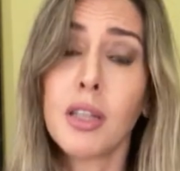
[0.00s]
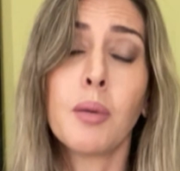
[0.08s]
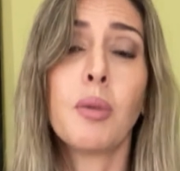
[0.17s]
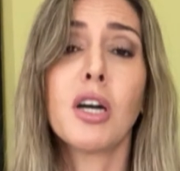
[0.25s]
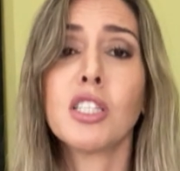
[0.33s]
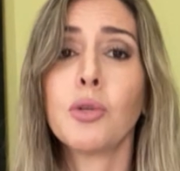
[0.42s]
the
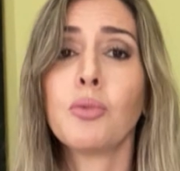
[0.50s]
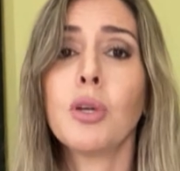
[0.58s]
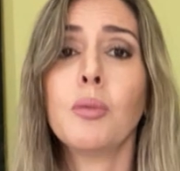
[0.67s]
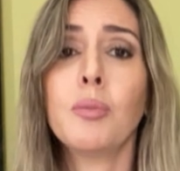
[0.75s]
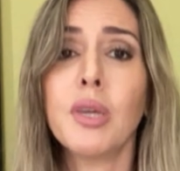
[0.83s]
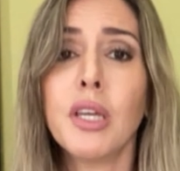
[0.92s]
body
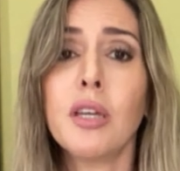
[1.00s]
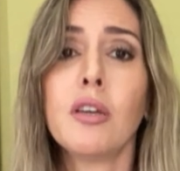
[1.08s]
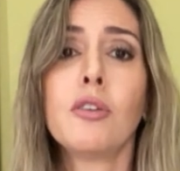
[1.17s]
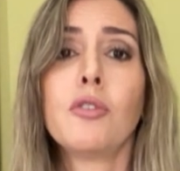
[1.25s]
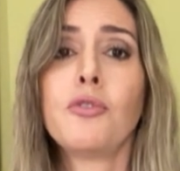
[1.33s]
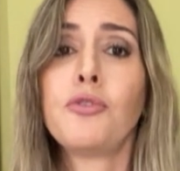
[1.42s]
will be
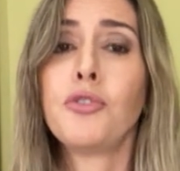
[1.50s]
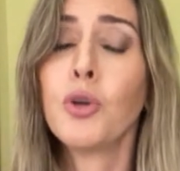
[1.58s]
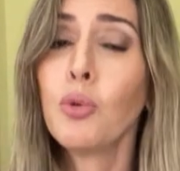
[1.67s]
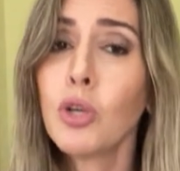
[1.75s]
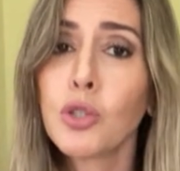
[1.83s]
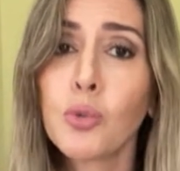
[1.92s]

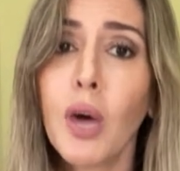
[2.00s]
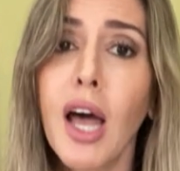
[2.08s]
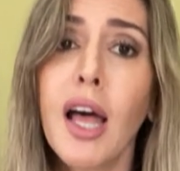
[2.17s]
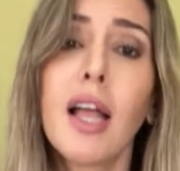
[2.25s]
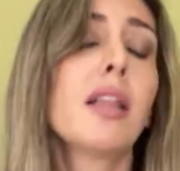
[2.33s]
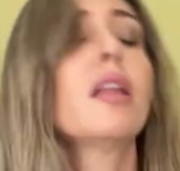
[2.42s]
fueled
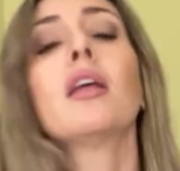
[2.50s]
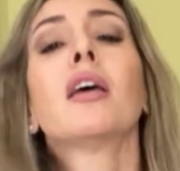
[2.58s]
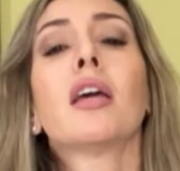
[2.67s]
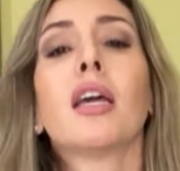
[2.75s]
well,